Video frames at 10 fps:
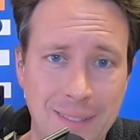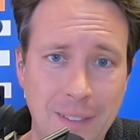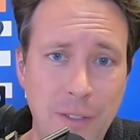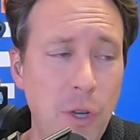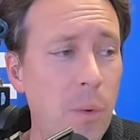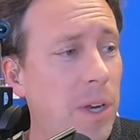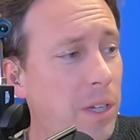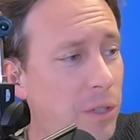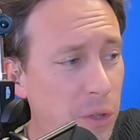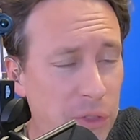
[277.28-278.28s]
You want to
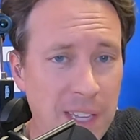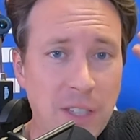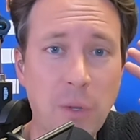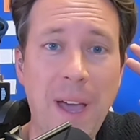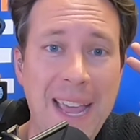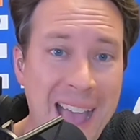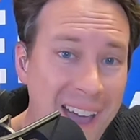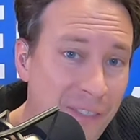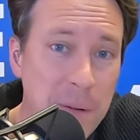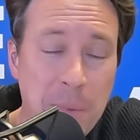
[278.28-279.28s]
do things the way
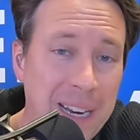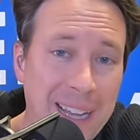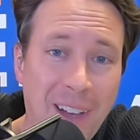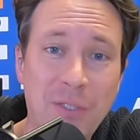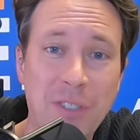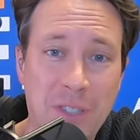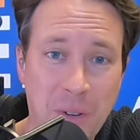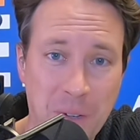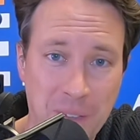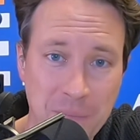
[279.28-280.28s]
everybody else is
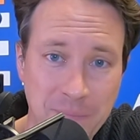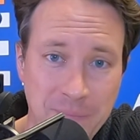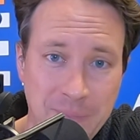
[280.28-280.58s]
doing them